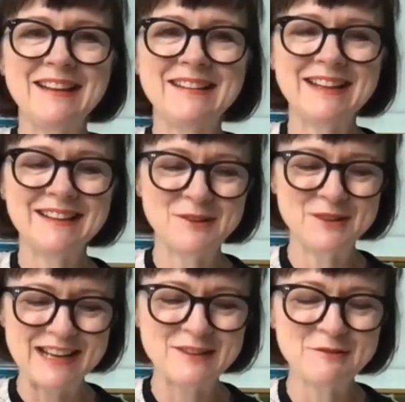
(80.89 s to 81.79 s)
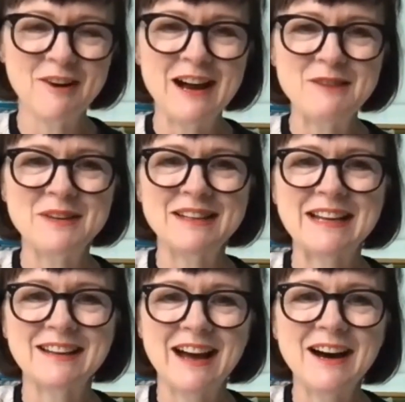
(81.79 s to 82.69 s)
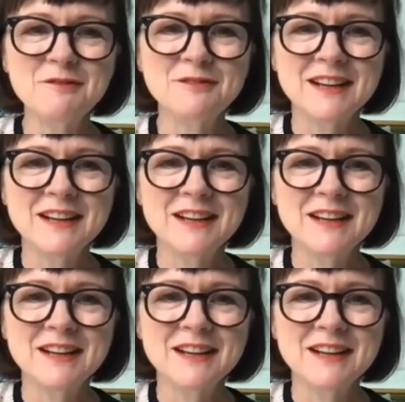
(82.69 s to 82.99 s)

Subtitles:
and then I would get a fright but then laugh.